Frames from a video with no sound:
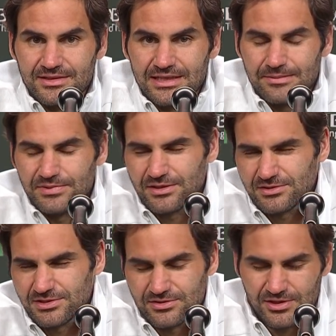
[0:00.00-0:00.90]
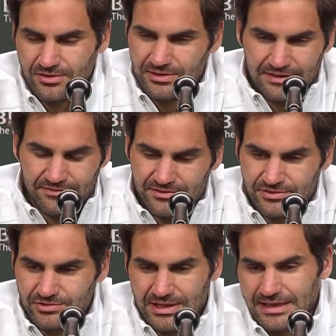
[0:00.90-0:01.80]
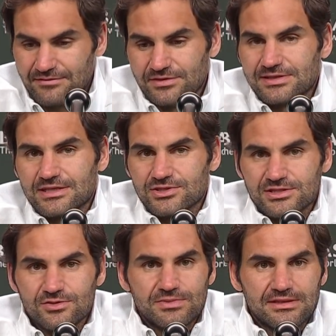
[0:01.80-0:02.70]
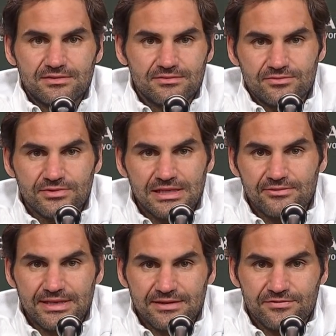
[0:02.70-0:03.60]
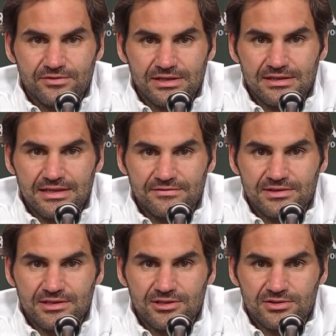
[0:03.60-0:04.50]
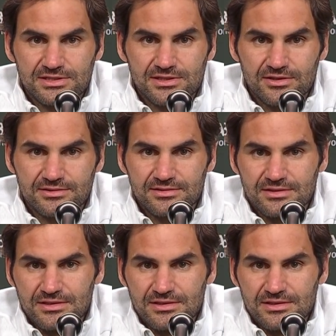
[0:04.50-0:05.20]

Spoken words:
And because you know you're trying everything just to be really ready for an 11 o'clock start.